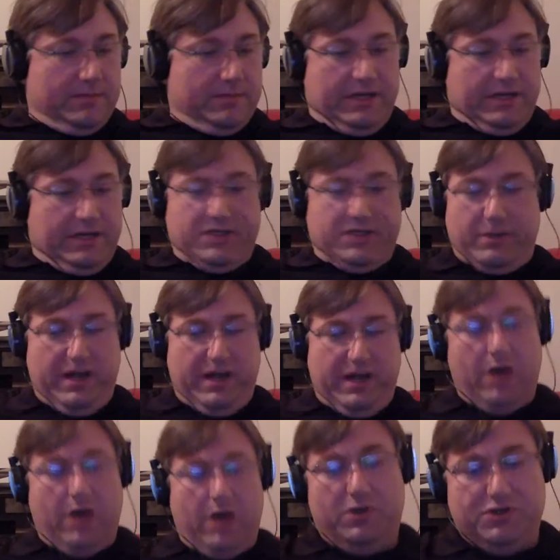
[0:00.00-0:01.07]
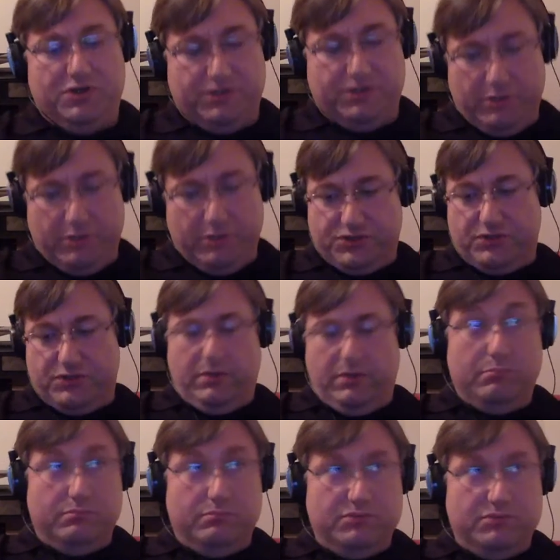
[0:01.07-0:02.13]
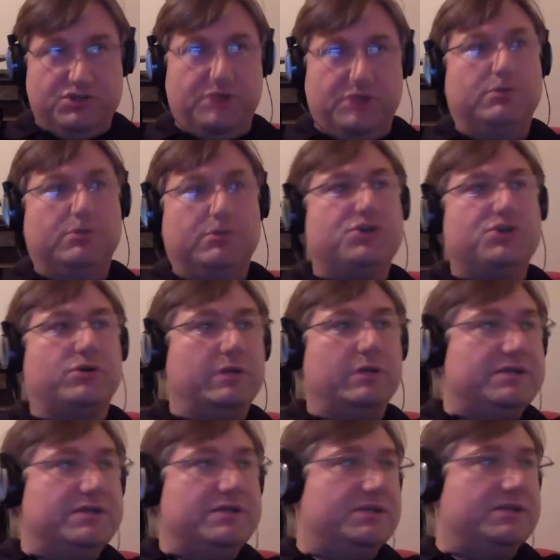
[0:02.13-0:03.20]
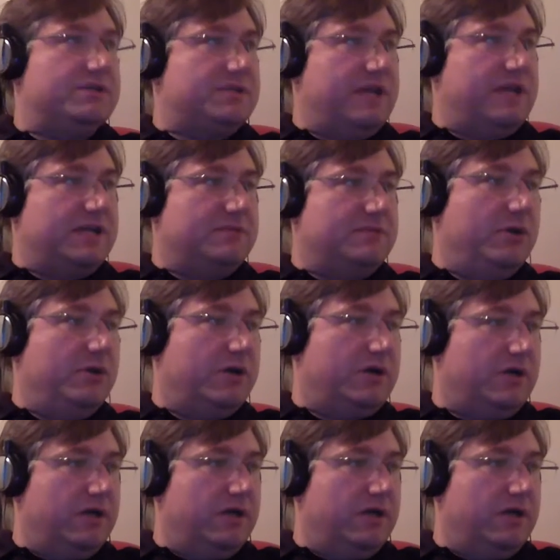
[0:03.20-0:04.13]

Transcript: And I'll tell you right now, when Jim Butcher releases his next book